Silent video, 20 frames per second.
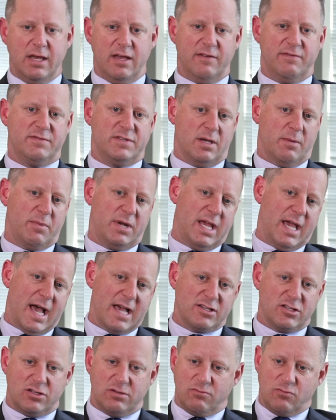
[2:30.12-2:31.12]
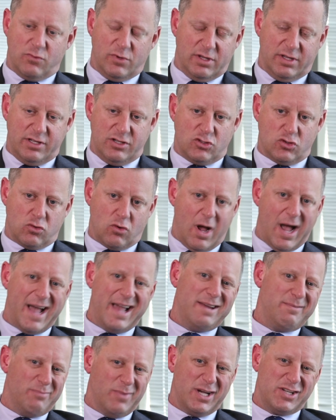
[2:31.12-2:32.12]
If somebody hasn't really
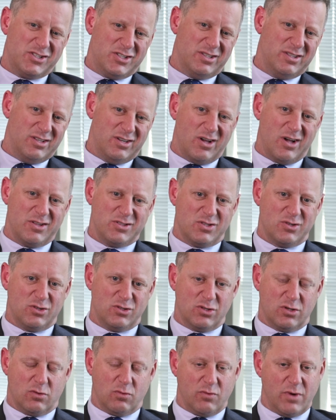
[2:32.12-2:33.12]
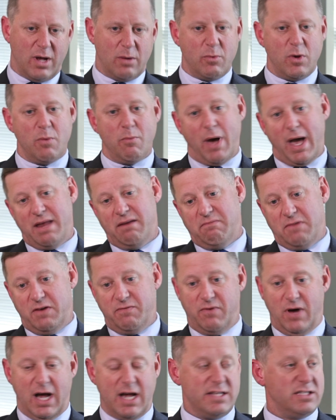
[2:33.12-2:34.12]
tried much in the non-surgical realm, we might
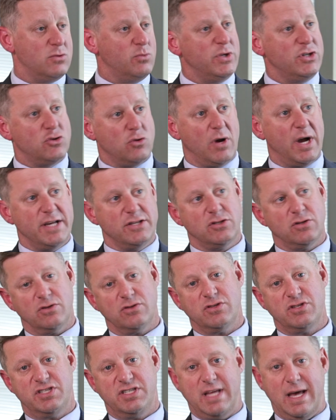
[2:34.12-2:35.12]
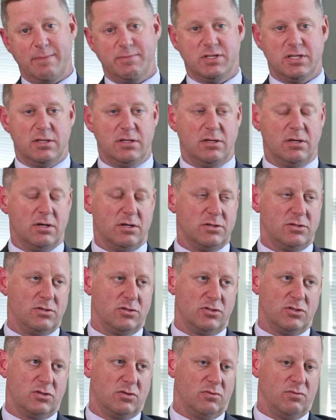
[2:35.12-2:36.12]
advise that we try certain steps in the
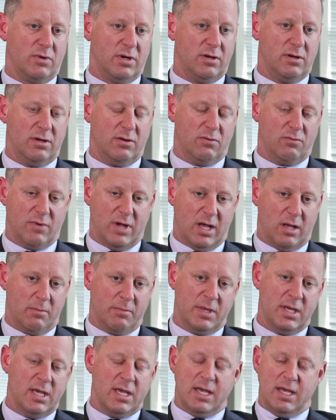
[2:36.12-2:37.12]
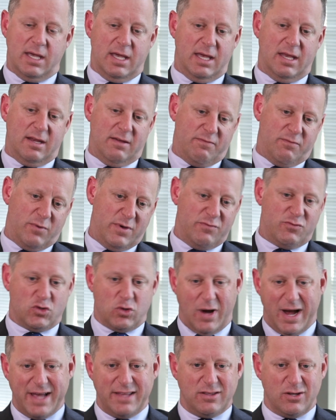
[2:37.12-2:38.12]
non-surgical realm. And if we've
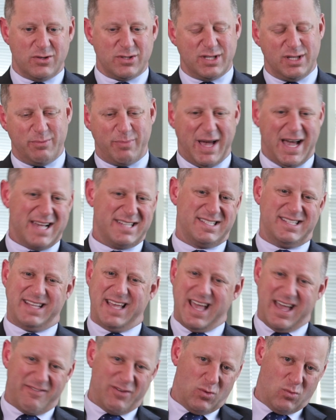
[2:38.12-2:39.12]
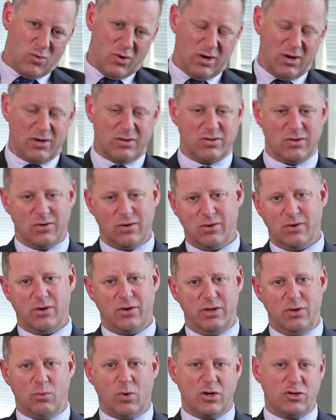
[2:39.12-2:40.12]
tried those in the past and they haven't worked, or
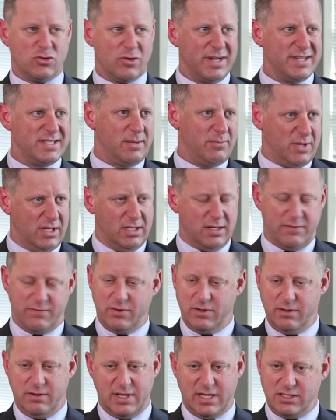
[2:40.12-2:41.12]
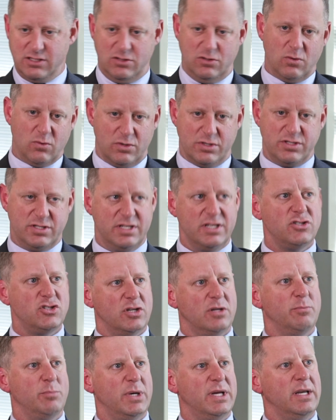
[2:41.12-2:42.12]
you want to try something different, that's your
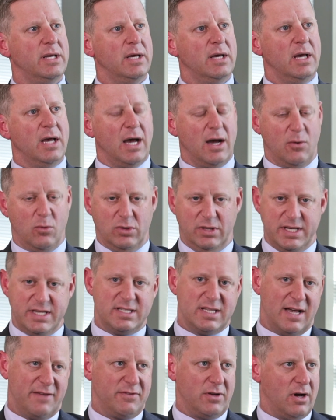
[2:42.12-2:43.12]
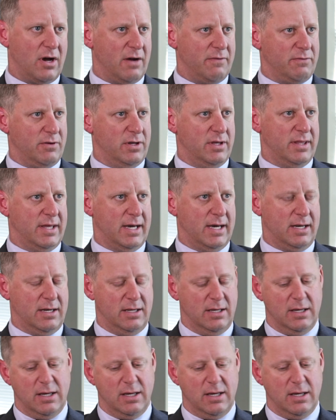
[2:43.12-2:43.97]
decision, but I will at least have to offer you that.